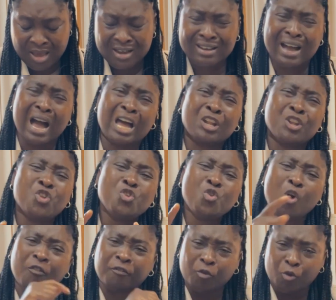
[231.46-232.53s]
Cause
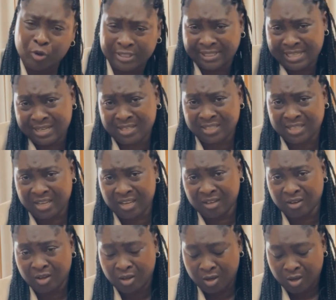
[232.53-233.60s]
no good
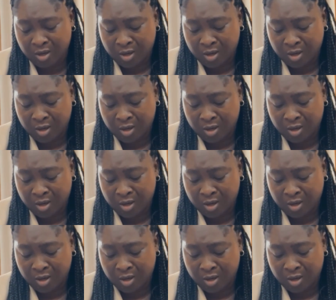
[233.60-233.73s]
thing